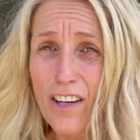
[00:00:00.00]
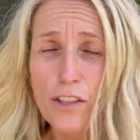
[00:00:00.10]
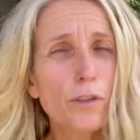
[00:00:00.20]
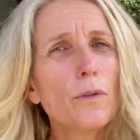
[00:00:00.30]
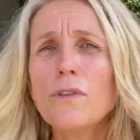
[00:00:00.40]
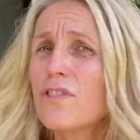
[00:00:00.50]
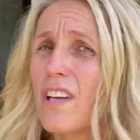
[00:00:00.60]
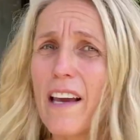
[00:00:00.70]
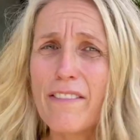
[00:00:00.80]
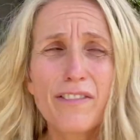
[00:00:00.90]
the schools
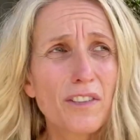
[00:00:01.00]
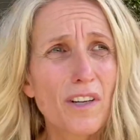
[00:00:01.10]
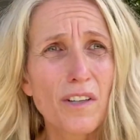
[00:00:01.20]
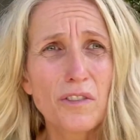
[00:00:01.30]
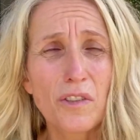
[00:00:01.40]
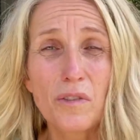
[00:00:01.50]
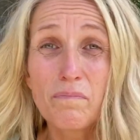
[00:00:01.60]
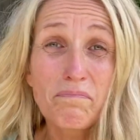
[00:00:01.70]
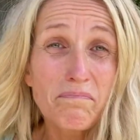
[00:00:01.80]
safe to go to?